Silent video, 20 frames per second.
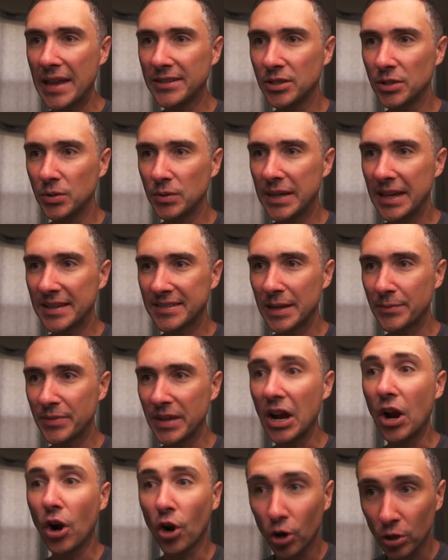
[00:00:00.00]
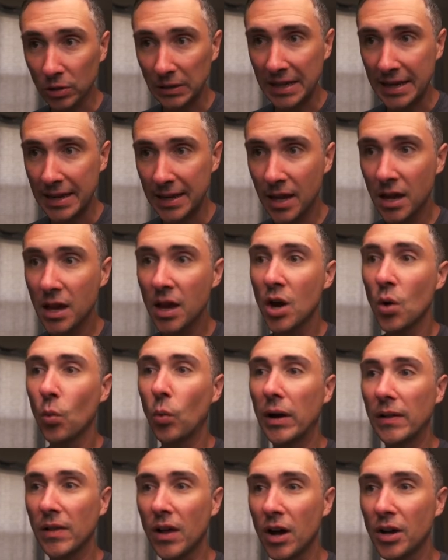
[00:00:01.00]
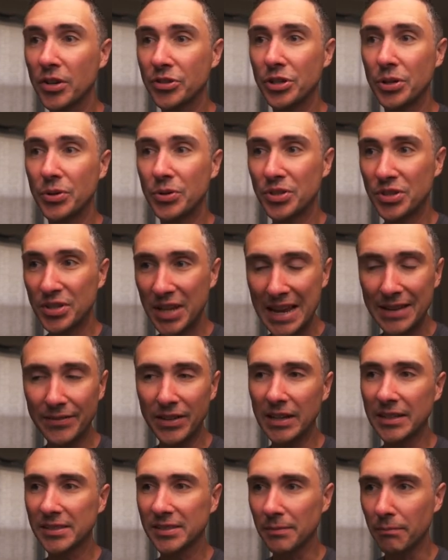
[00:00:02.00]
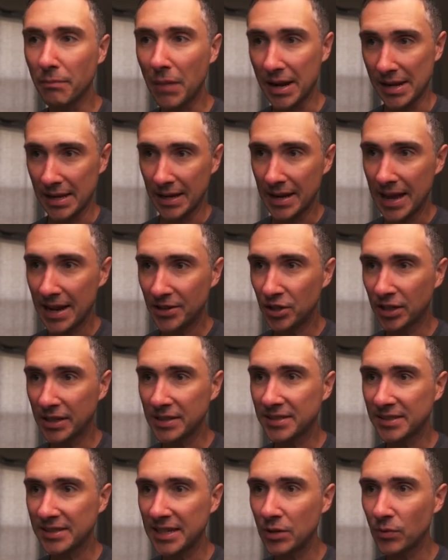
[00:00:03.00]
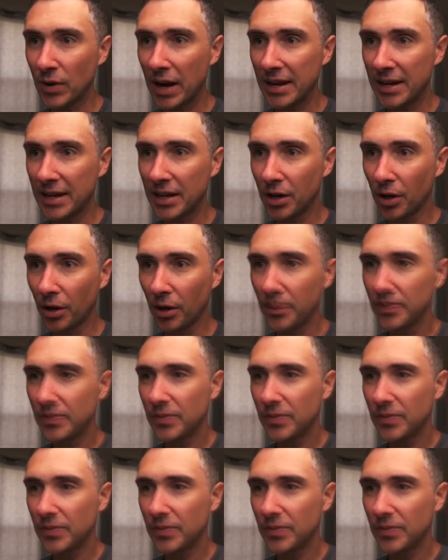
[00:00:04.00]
to get something early while also saving some money. And as you can see right here,